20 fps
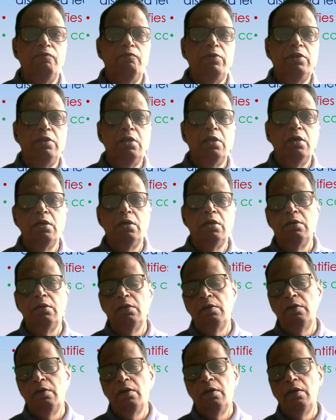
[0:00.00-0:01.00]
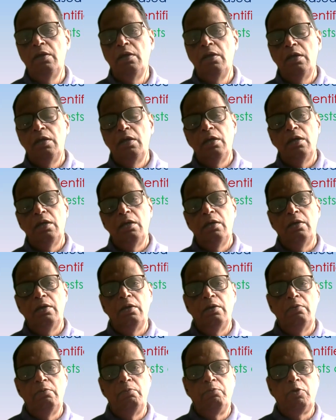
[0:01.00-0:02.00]
with the
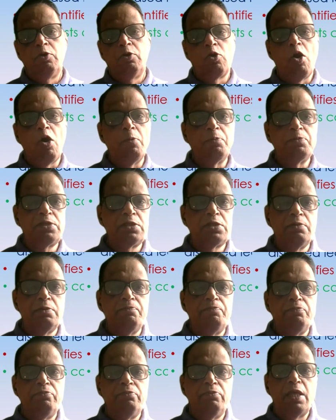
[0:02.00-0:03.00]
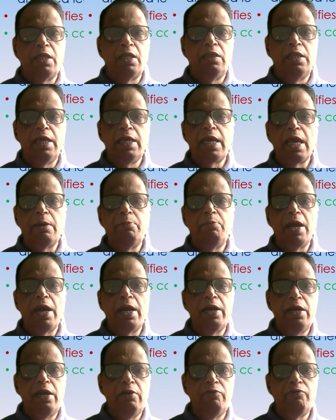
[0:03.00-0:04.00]
crops, then they can be
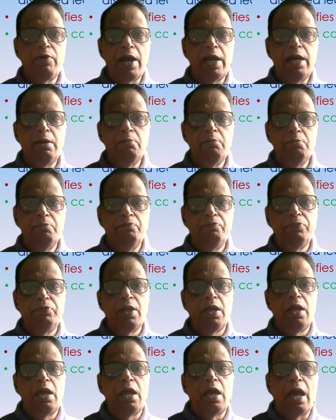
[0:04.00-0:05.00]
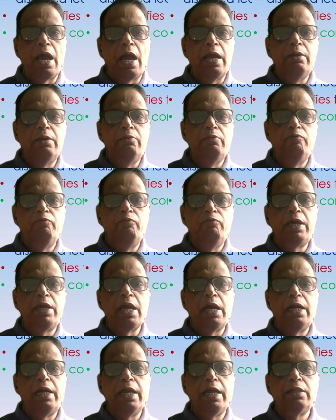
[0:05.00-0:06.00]
identified and we
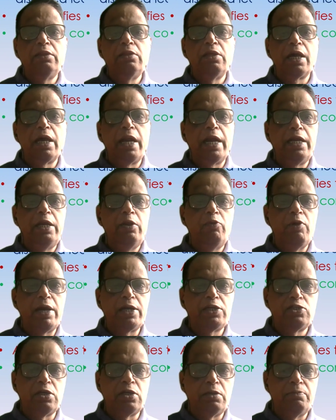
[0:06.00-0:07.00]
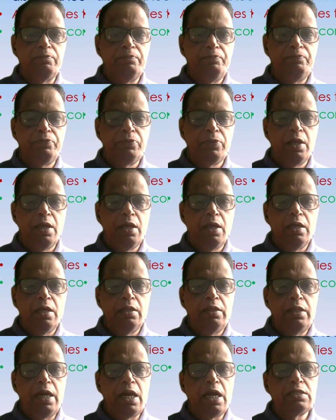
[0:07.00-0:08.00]
can take the corrective action.
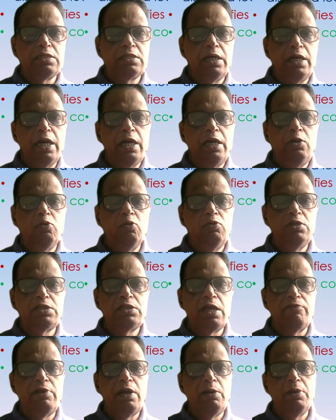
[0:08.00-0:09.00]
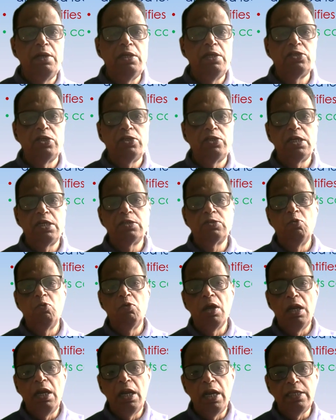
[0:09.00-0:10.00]
There are certain tools available such as
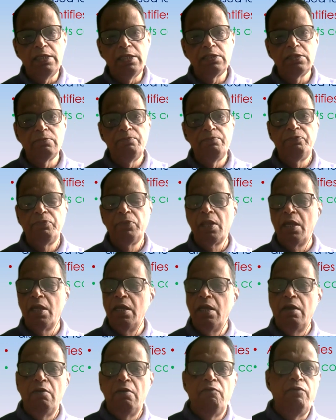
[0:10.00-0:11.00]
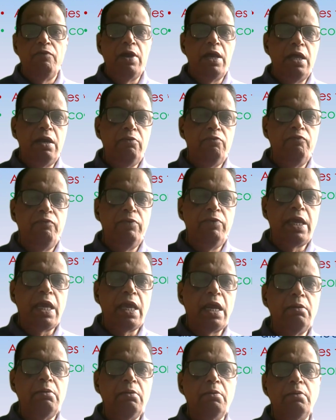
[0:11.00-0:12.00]
Google Lens where we
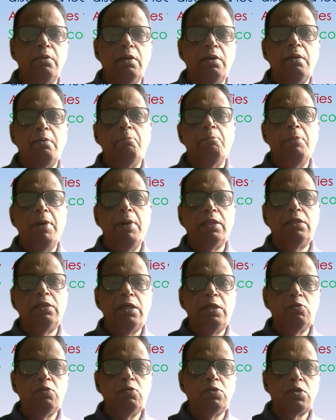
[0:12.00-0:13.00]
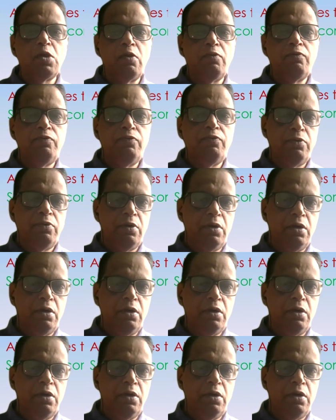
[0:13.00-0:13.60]
can make the use of